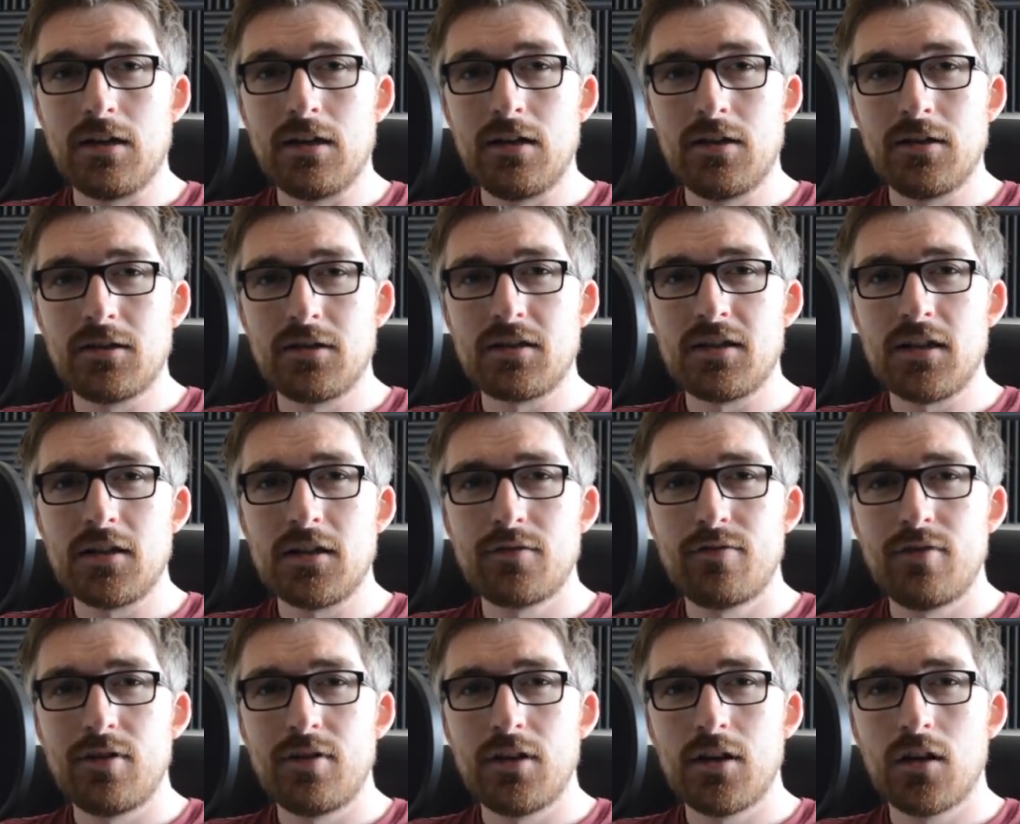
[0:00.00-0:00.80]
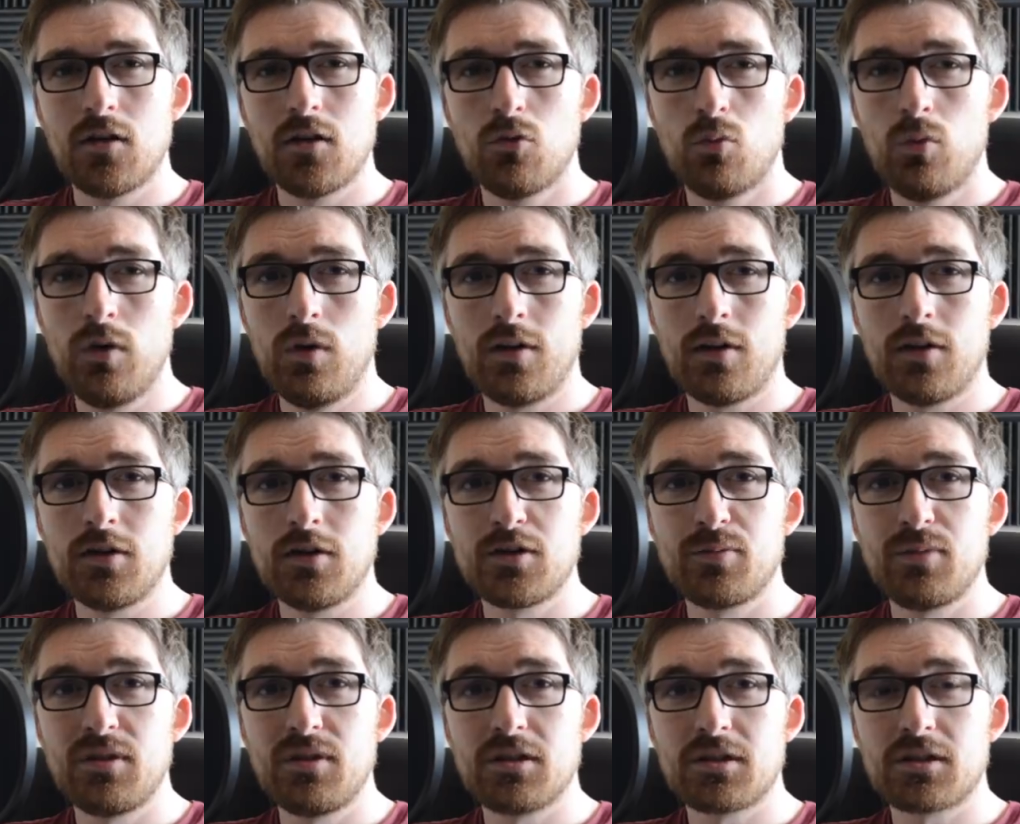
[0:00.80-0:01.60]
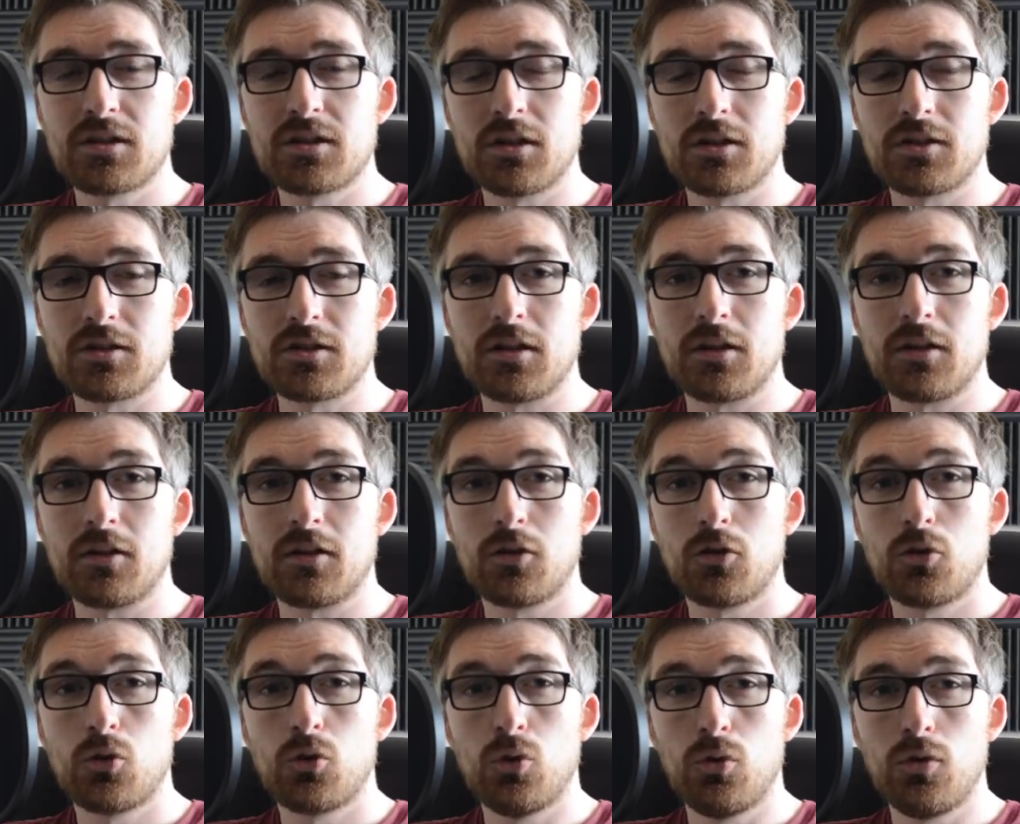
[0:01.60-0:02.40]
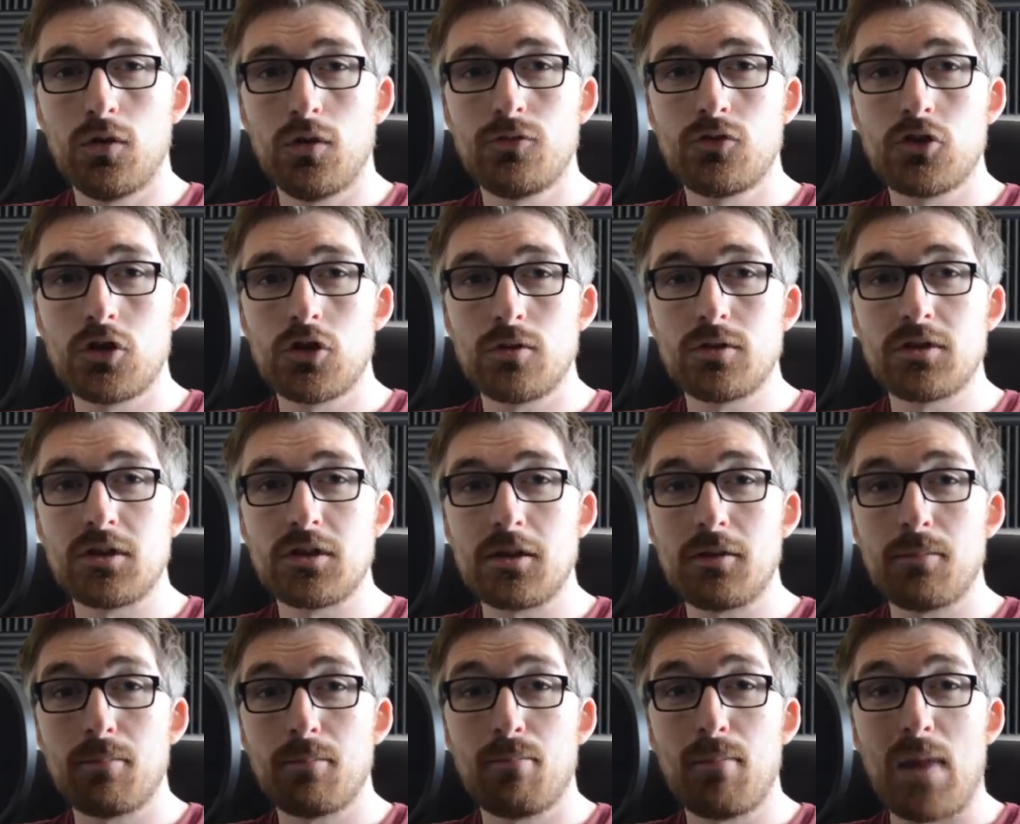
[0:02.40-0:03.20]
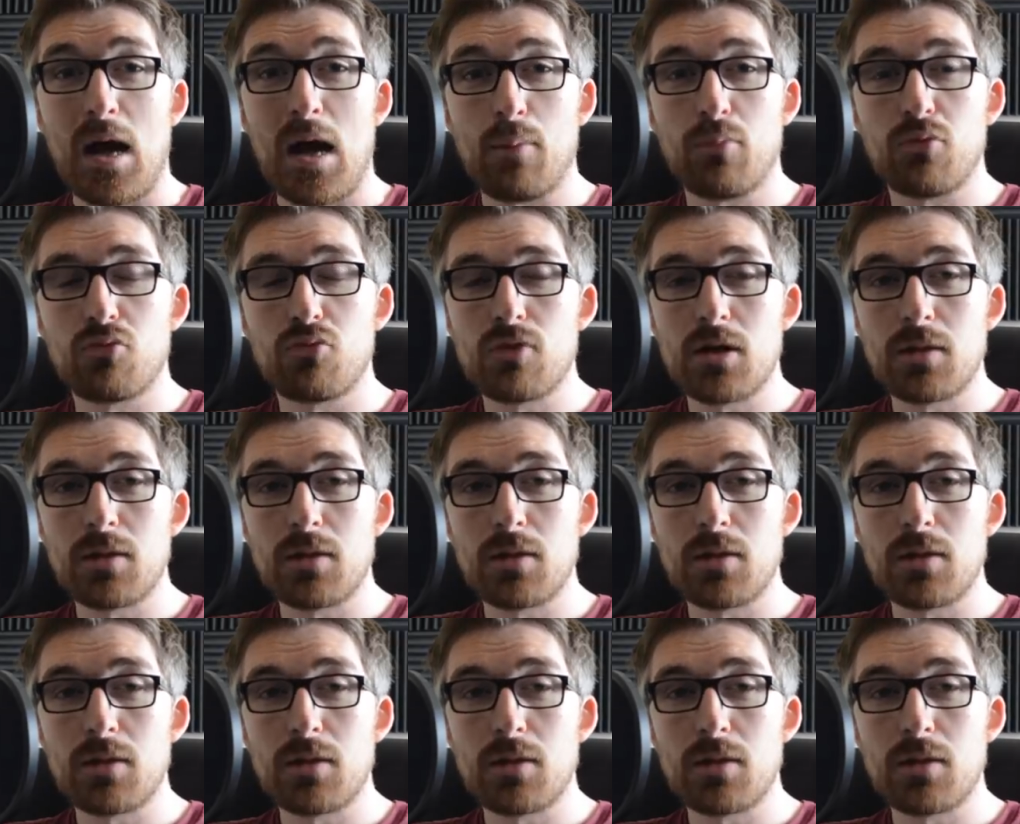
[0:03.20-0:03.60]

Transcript: In today's video we're going to be discussing Call of Duty map